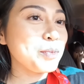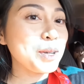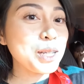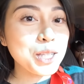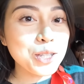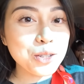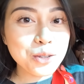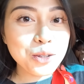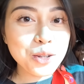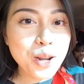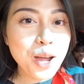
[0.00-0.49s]

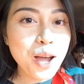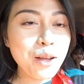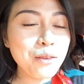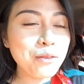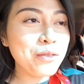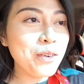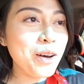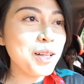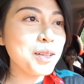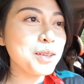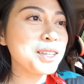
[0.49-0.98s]
but do
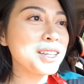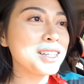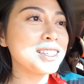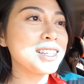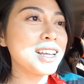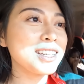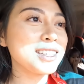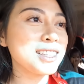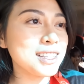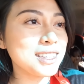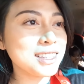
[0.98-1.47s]
not follow the
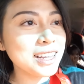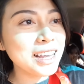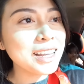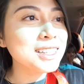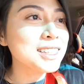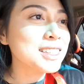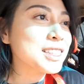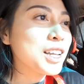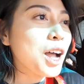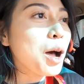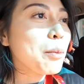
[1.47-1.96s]
signs that
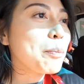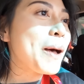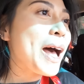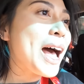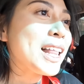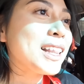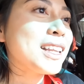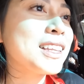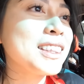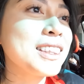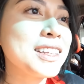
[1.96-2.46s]
says top
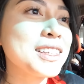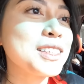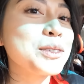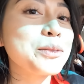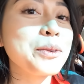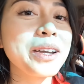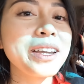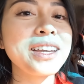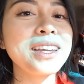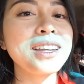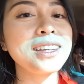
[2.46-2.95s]
Allan this
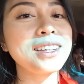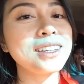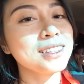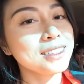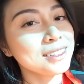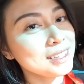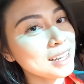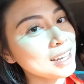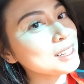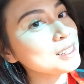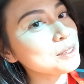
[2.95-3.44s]
way
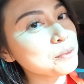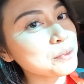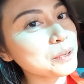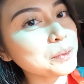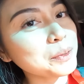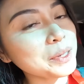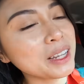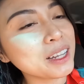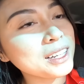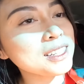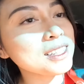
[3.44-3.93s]
because that's
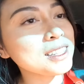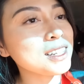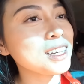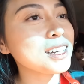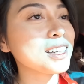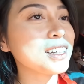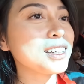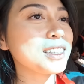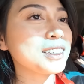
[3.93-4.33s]
where we got stuck